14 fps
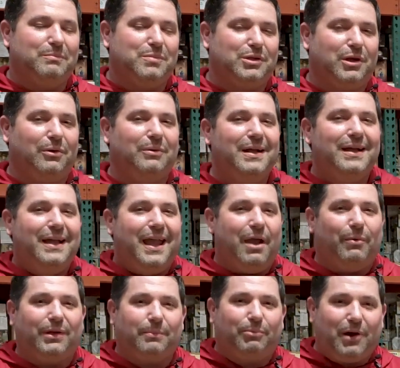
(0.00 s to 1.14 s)
So it
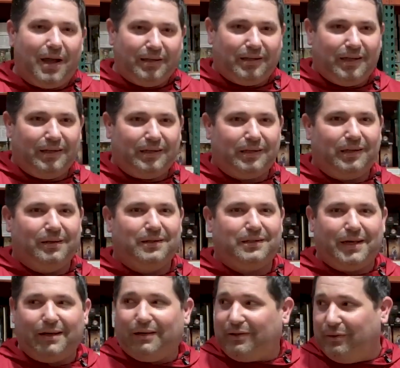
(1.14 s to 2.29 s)
was a process.
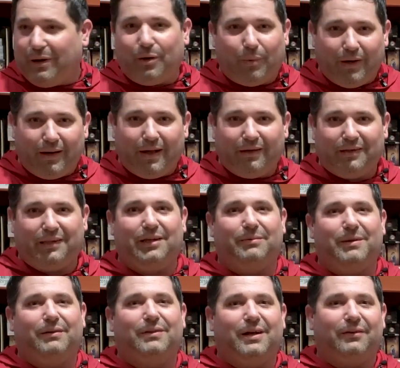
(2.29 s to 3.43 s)
Shout out to our warehouse team.
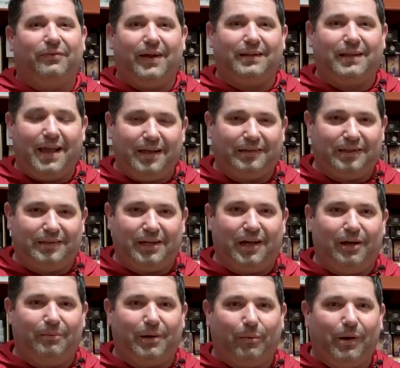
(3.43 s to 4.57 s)
They've done a fantastic
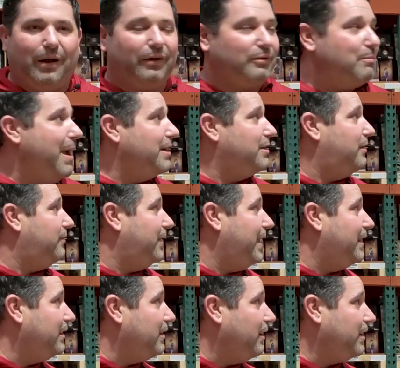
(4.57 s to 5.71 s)
job, and our warehouse manager for
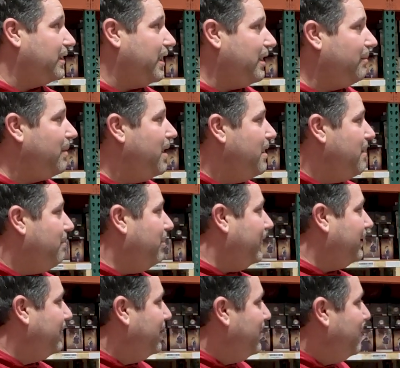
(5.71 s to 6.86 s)
getting this all set up. But
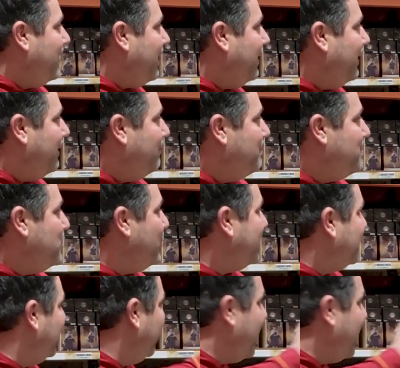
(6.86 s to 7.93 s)
you can see